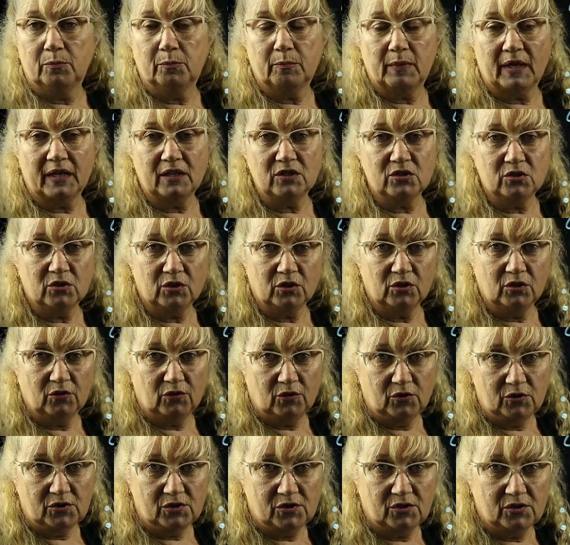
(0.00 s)
make sure you
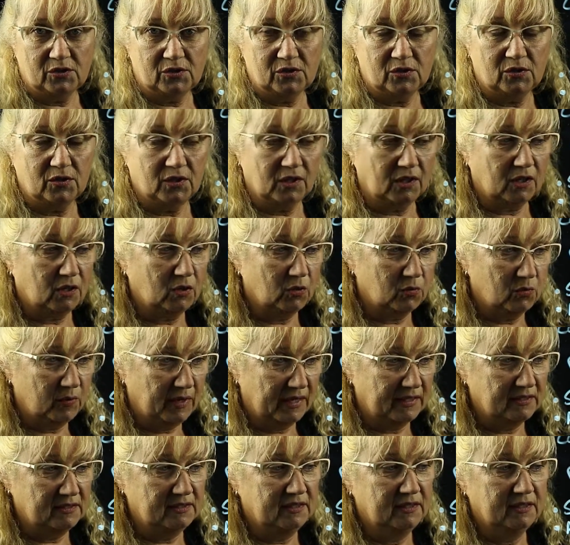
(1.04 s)
use the
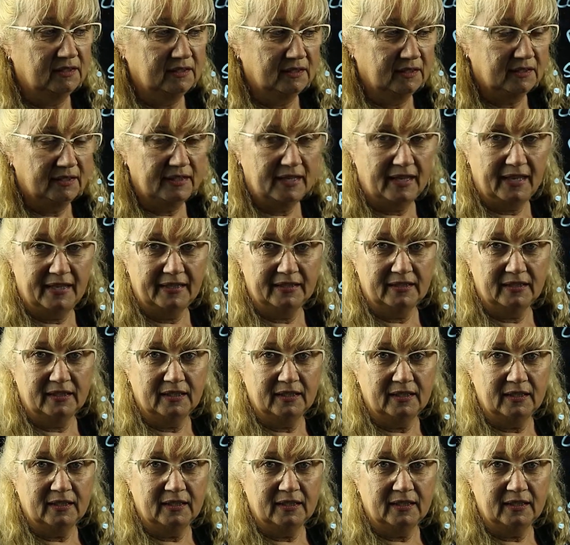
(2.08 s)
correct line.